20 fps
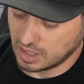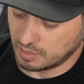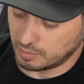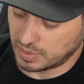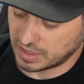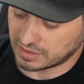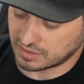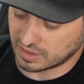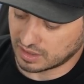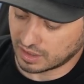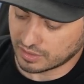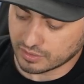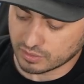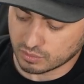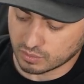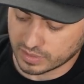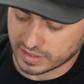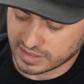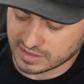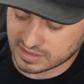But the other
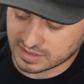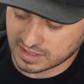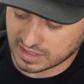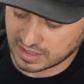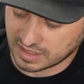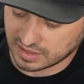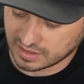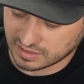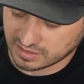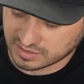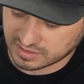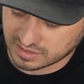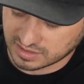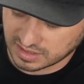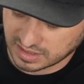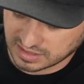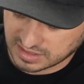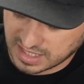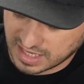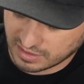risk is
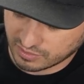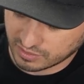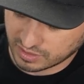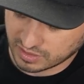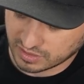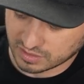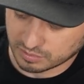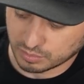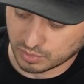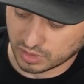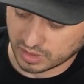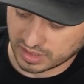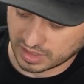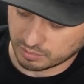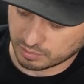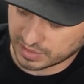the integrity of the book. And